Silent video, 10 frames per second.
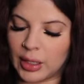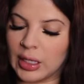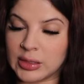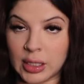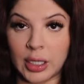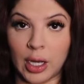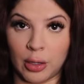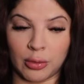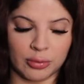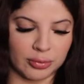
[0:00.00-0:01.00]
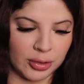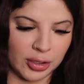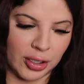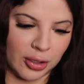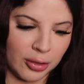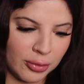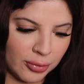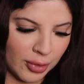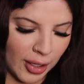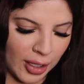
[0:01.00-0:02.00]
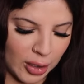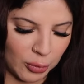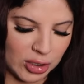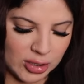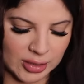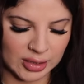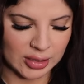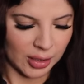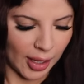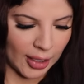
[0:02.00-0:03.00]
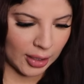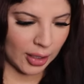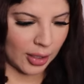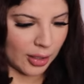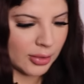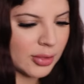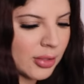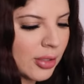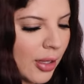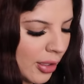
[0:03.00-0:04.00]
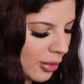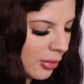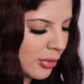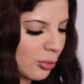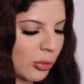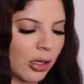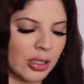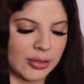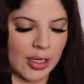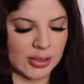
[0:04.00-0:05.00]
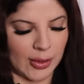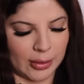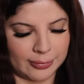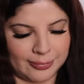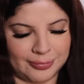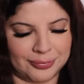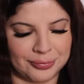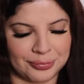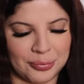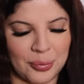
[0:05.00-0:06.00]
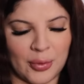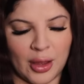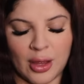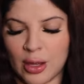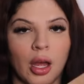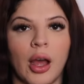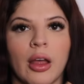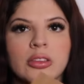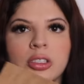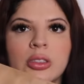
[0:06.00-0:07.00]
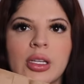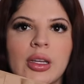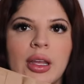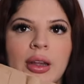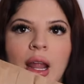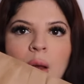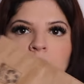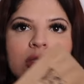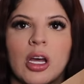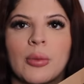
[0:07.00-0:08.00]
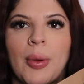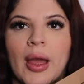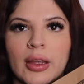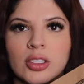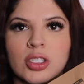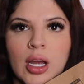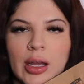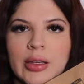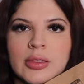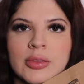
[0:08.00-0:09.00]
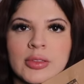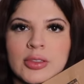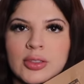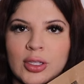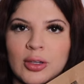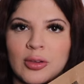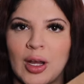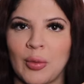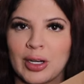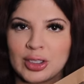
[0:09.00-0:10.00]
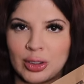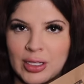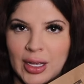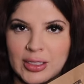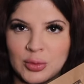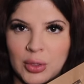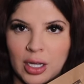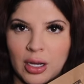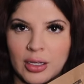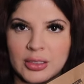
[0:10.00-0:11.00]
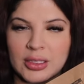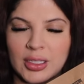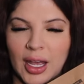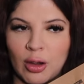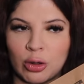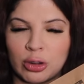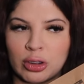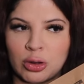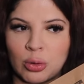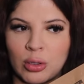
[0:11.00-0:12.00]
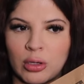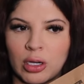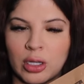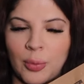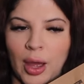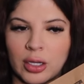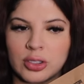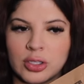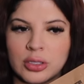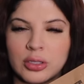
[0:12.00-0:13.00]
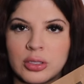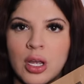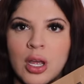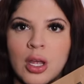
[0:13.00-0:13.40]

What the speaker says: it's a go, you know? And we just like it, and we're all satisfied. I also did get an Amazon package, guys, so I'm gonna show you guys what I got. I ordered three other packages,